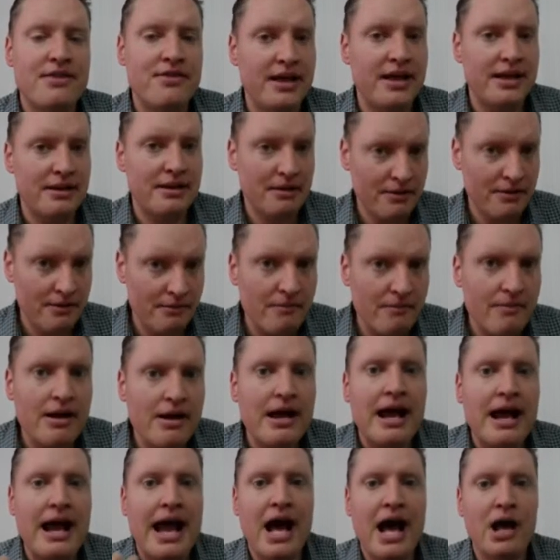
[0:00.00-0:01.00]
that
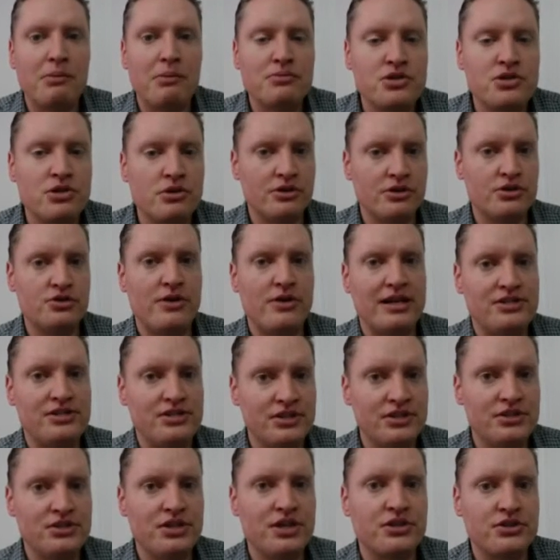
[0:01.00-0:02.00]
helped to address
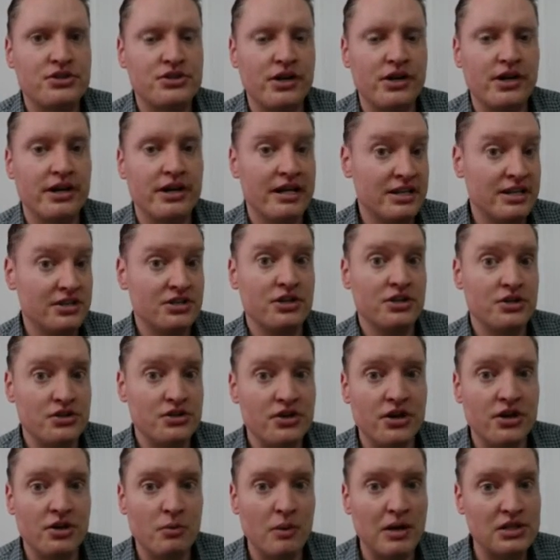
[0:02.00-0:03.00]
his concern. His
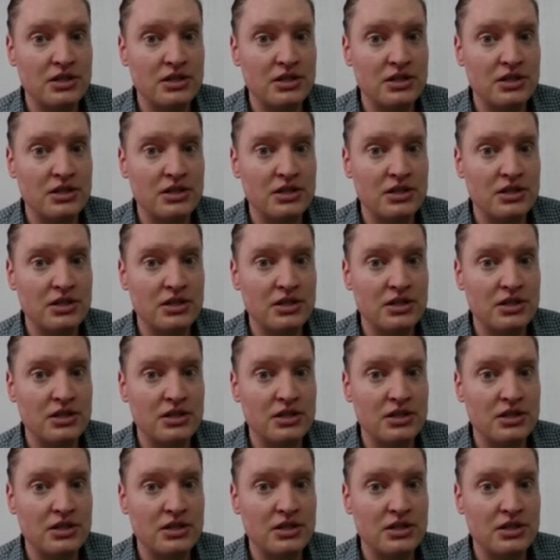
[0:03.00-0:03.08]
concern